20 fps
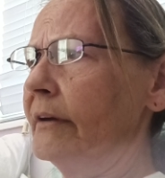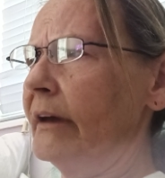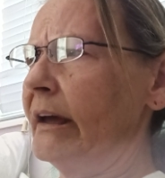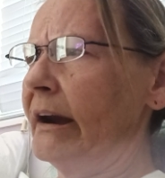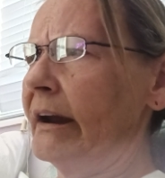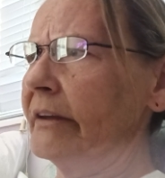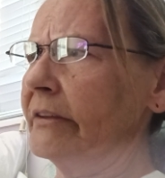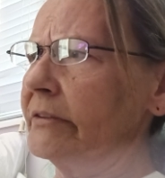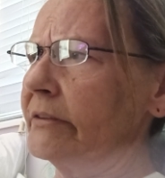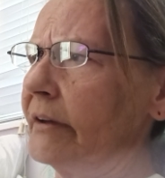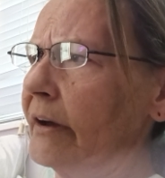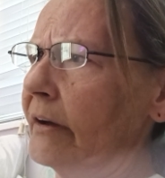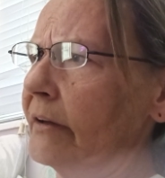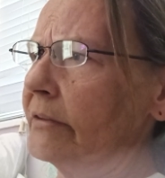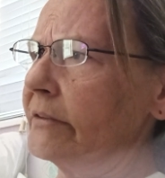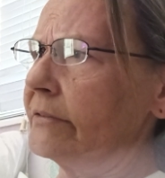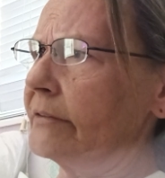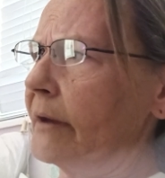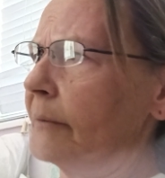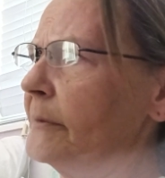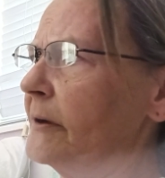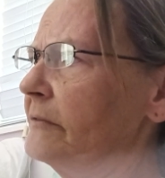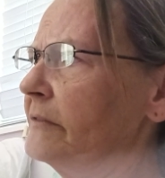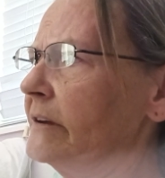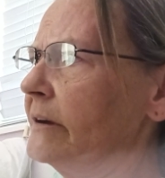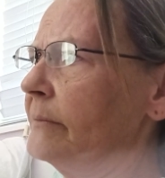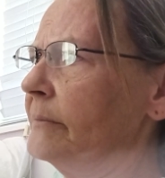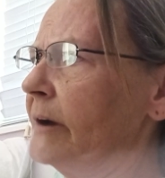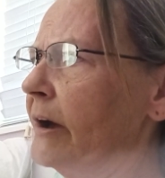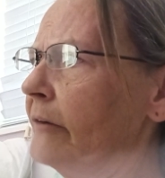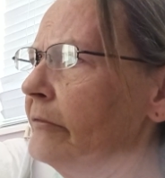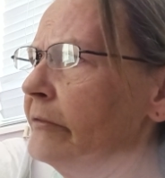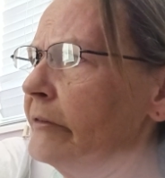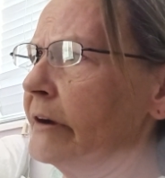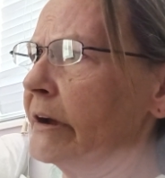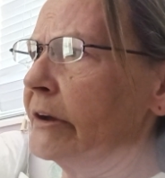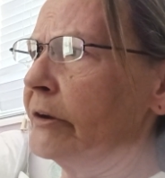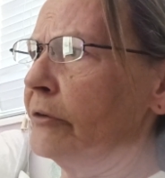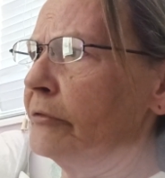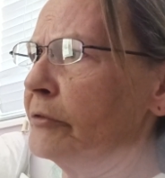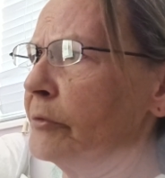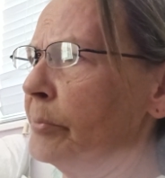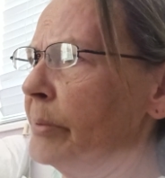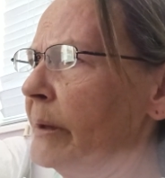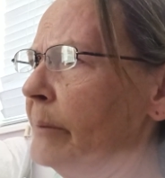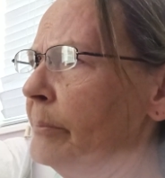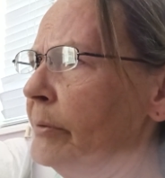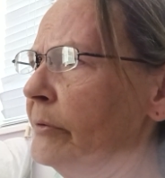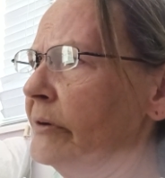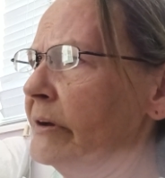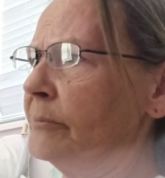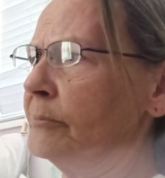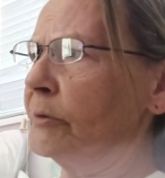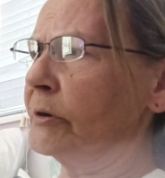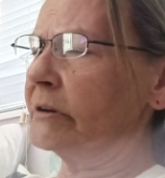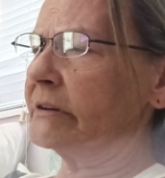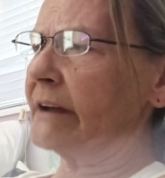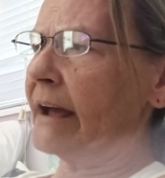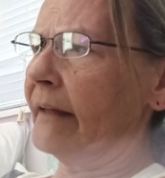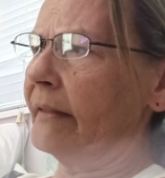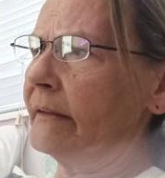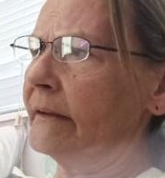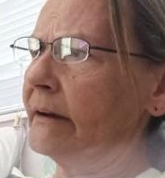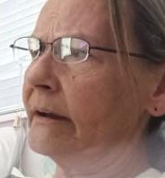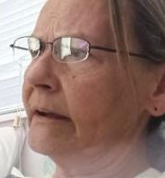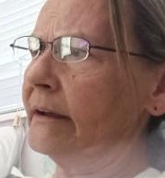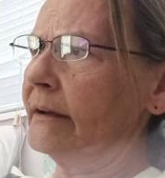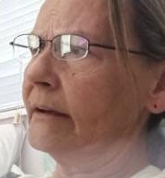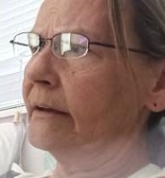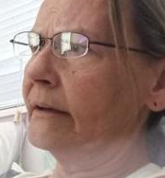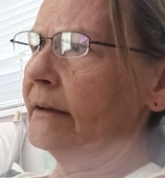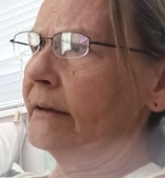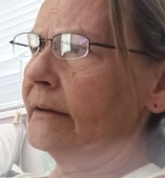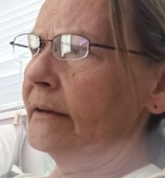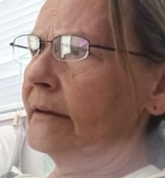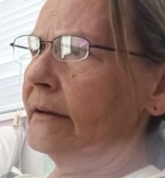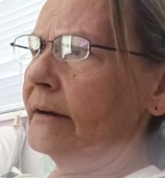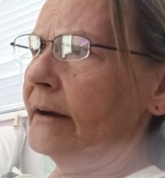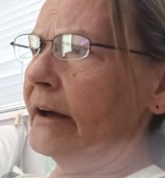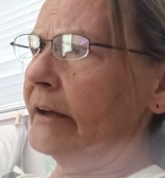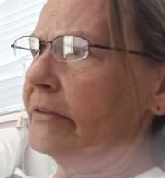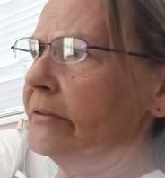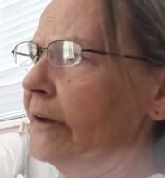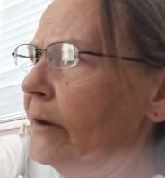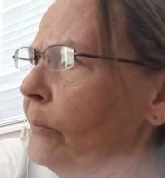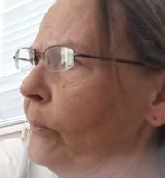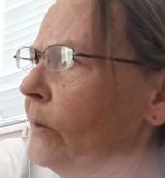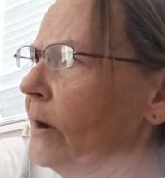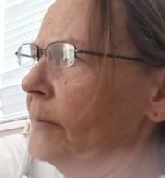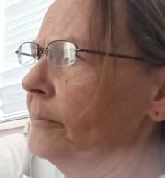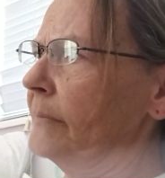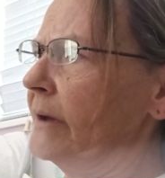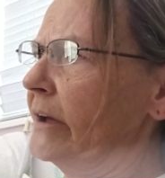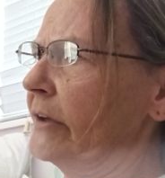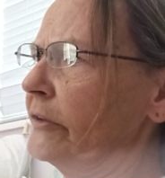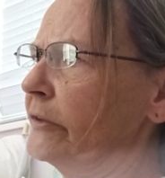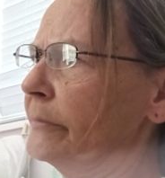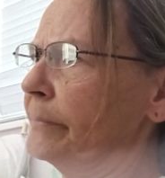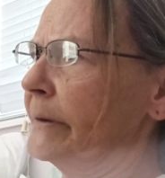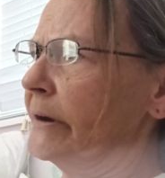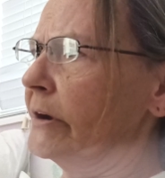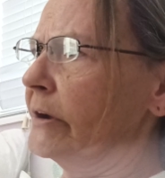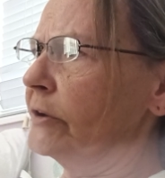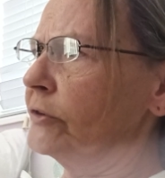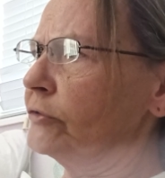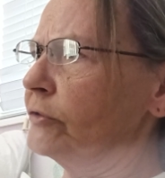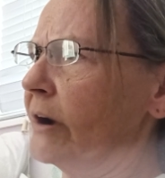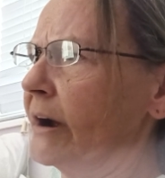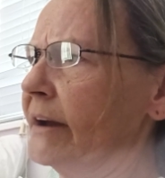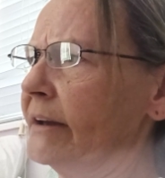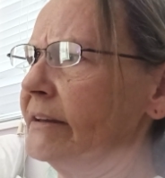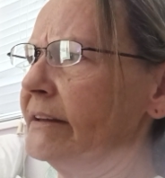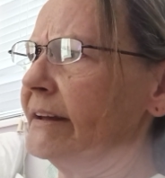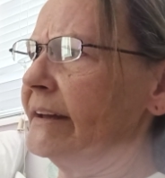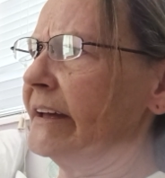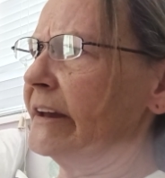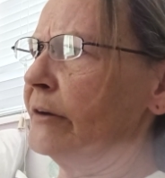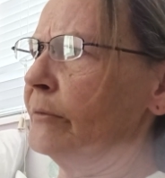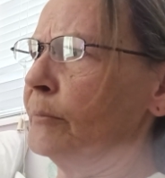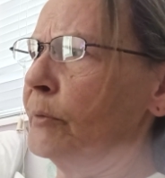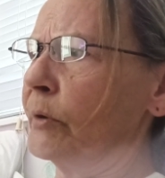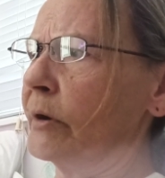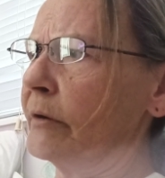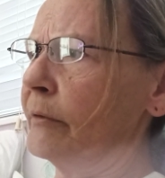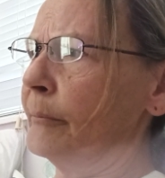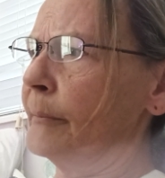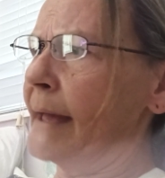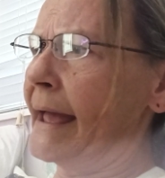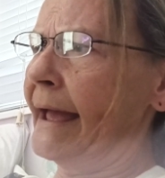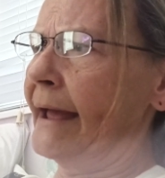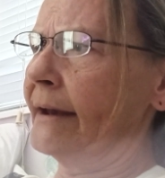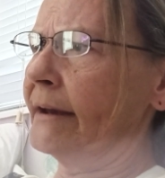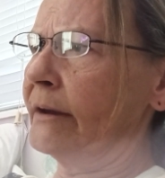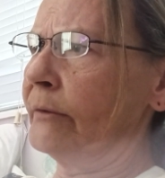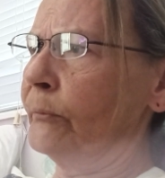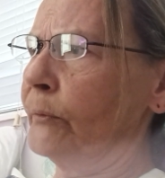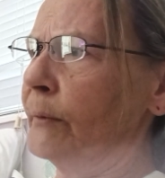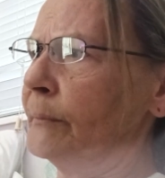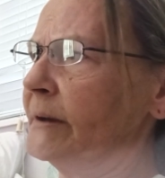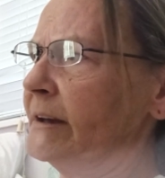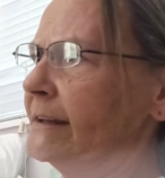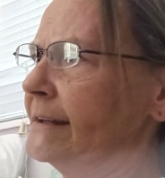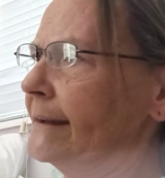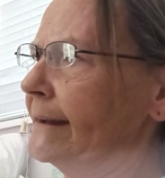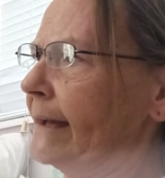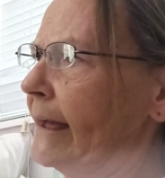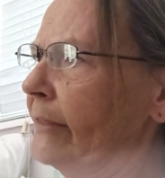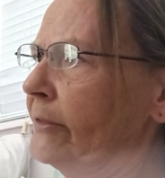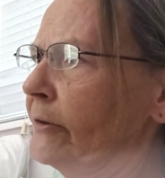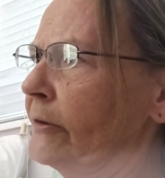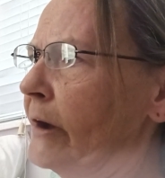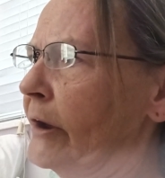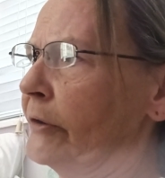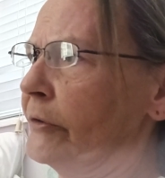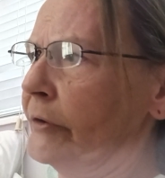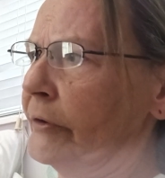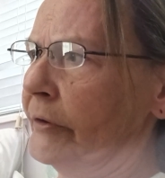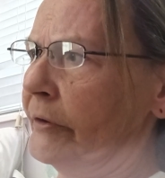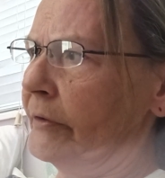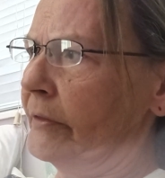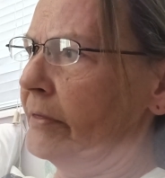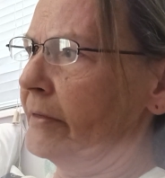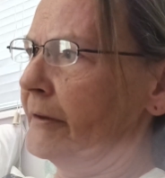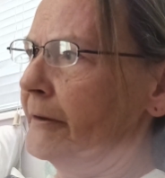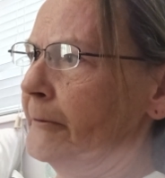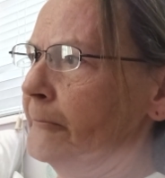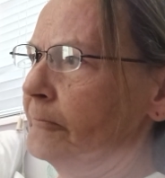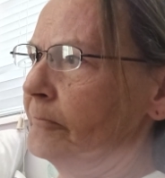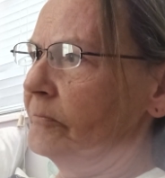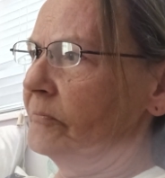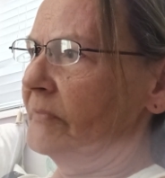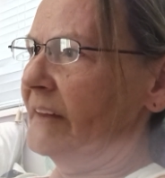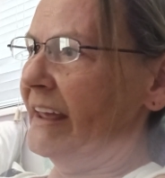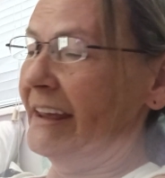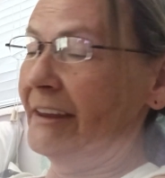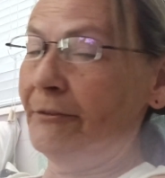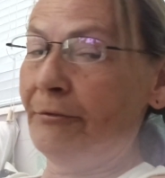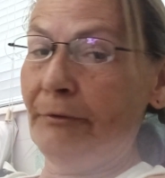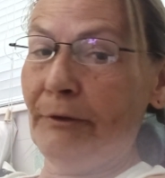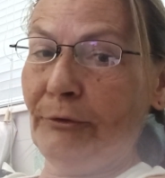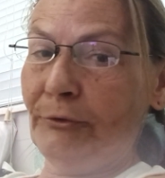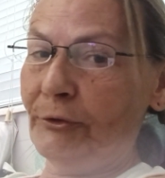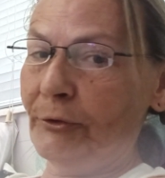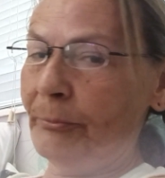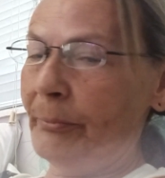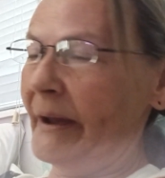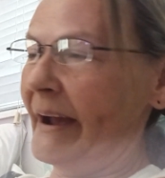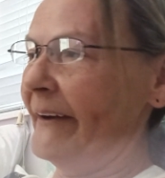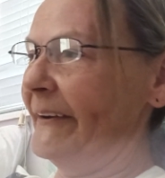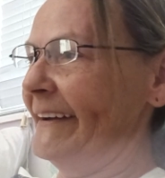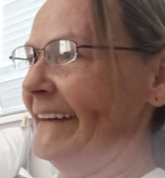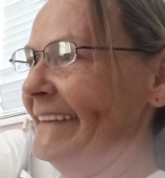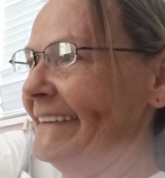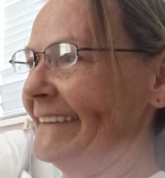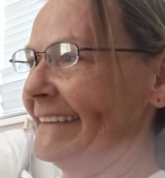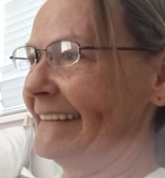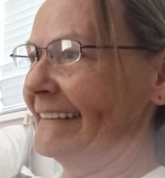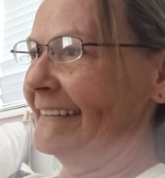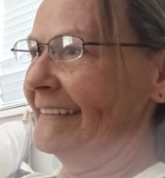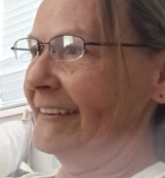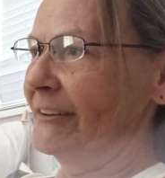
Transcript: and I saw some of them hovering over people in mortality. I saw one male spirit trying to get a mortal man and woman together on earth, his future parents.